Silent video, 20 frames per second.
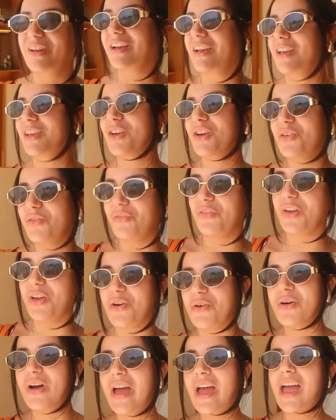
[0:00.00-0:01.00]
like a good
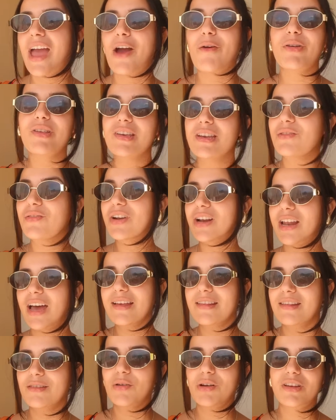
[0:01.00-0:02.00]
view. And we didn't
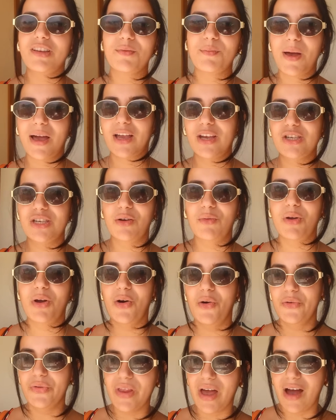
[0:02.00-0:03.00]
realize as well, this package that we're
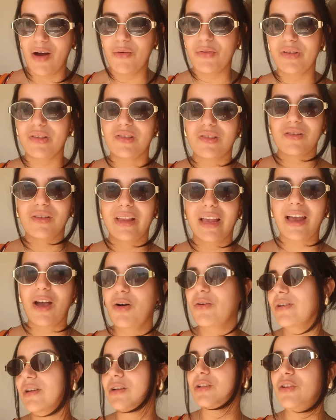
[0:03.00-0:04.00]
on now is like
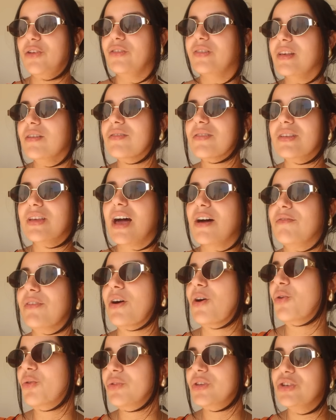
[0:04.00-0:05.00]
all inclusive. So they have
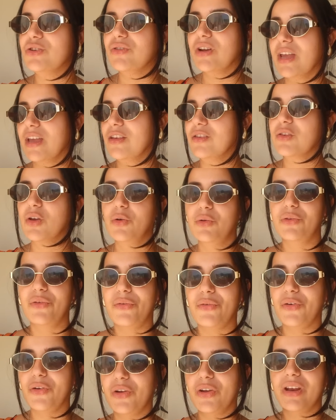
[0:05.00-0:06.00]
like all the drinks, all the
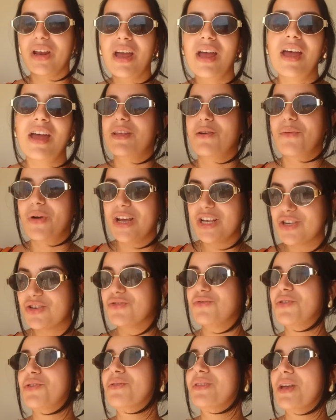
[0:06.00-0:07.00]
food. The
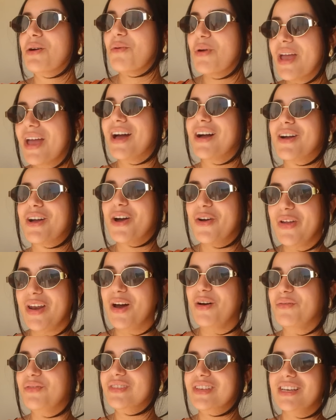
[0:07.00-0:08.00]
restaurant that we are going
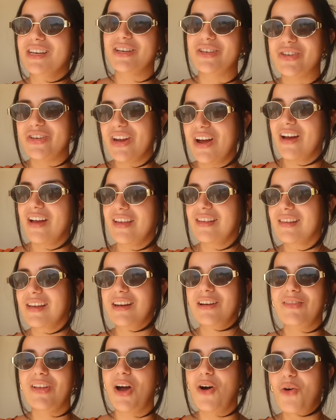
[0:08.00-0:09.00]
out for dinner tonight is
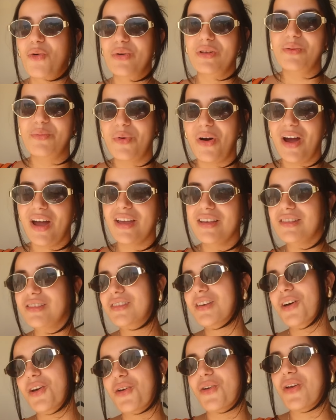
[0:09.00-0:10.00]
kind of like all in the price.
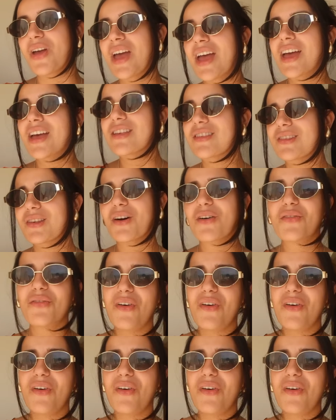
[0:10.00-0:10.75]
So, so Including